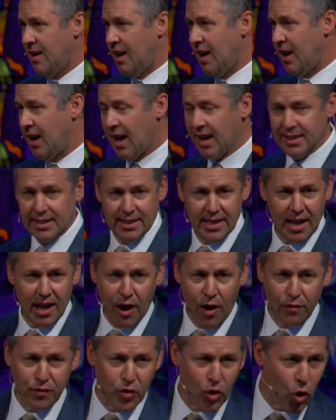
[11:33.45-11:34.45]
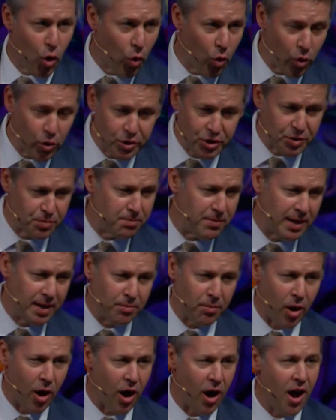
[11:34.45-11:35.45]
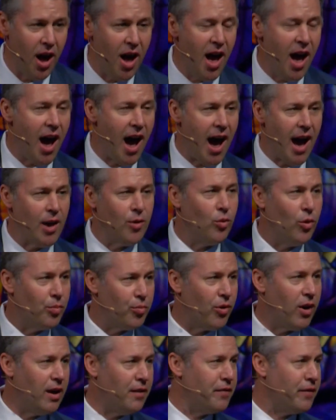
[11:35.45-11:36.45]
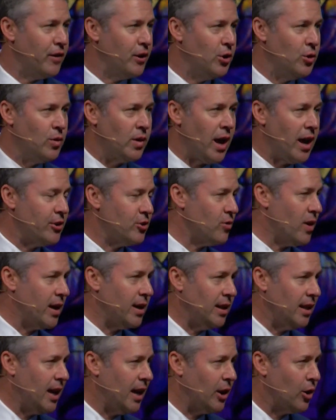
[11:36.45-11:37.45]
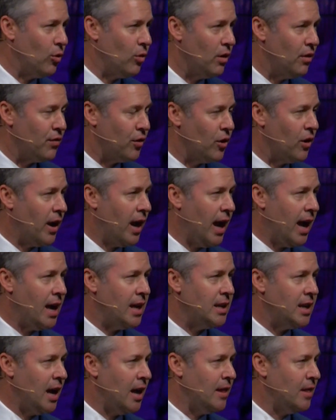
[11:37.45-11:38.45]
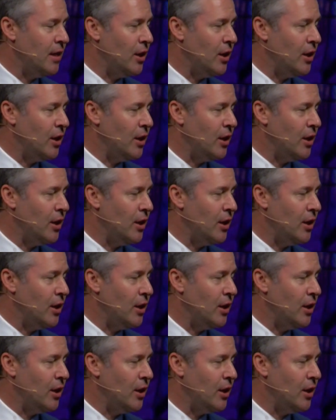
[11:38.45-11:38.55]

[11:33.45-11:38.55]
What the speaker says: And I say, "Of course, Meemaw, I will pray for you." And I try to let go of her hand and